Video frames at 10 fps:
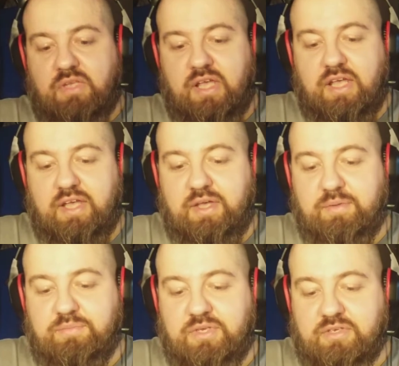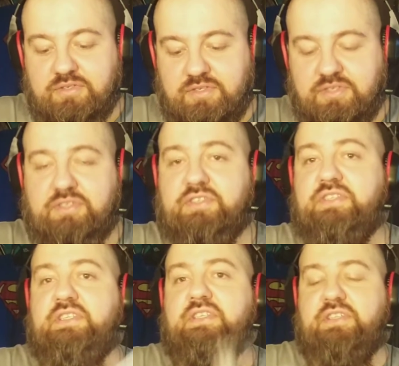Because
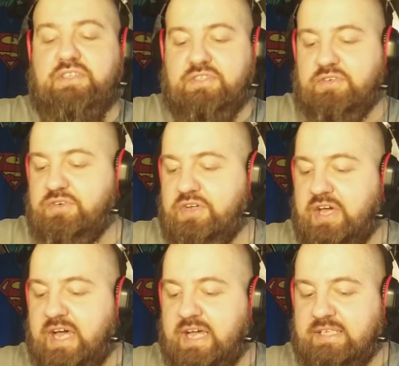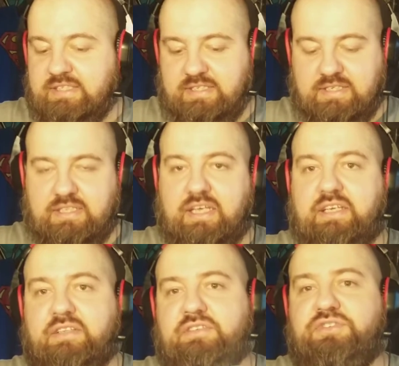these are not
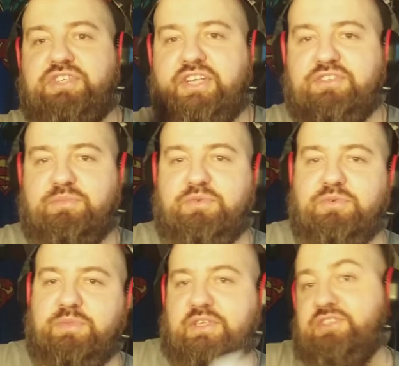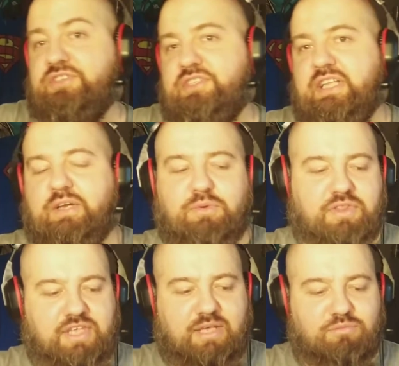like interchangeable miniatures like
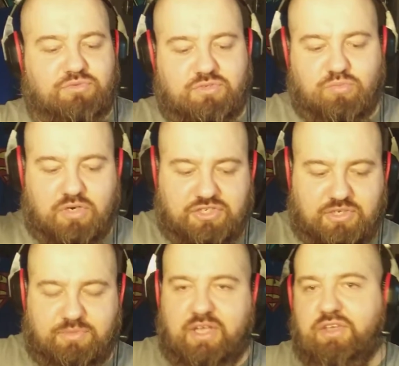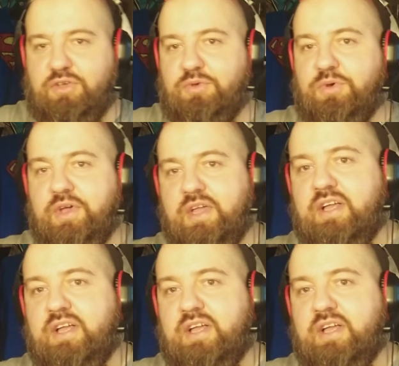with Games Workshop, that you